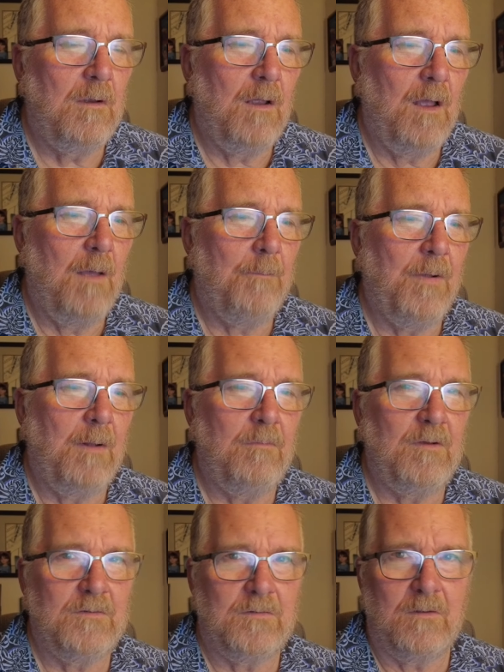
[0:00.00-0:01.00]
a
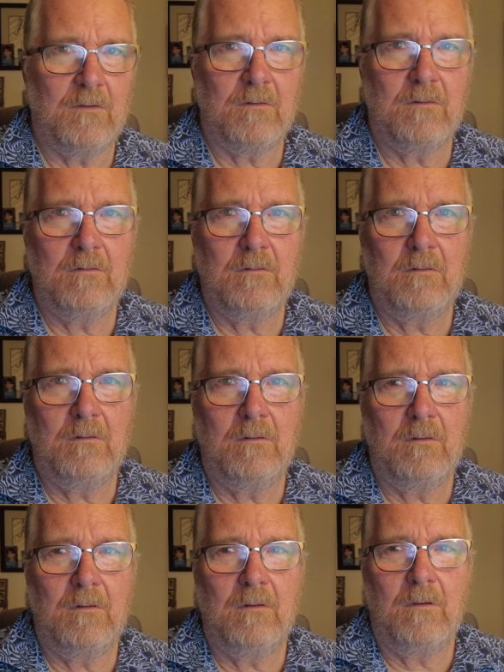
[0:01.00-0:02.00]
publisher,
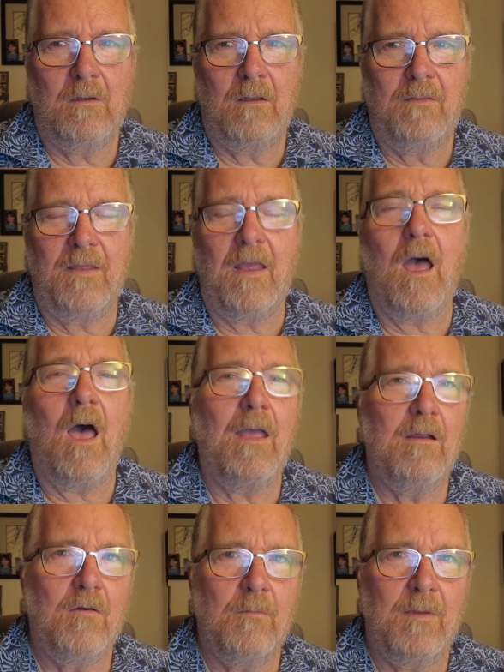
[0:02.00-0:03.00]
they
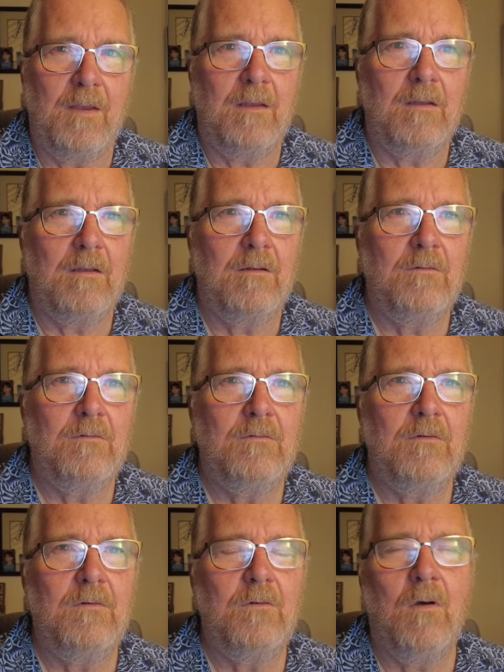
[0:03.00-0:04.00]
hire me
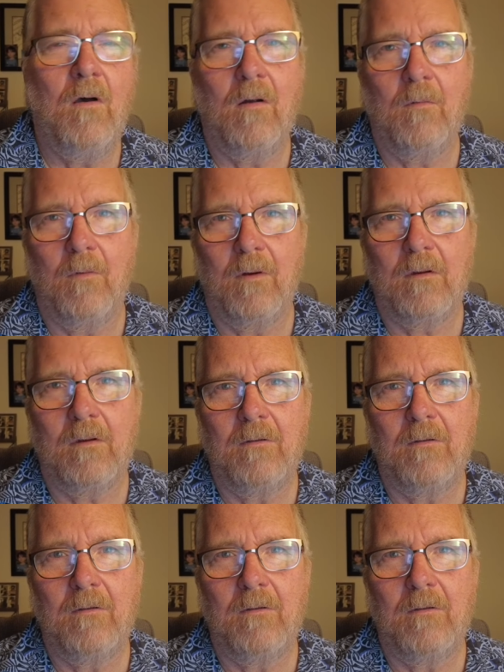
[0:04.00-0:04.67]
to do artwork.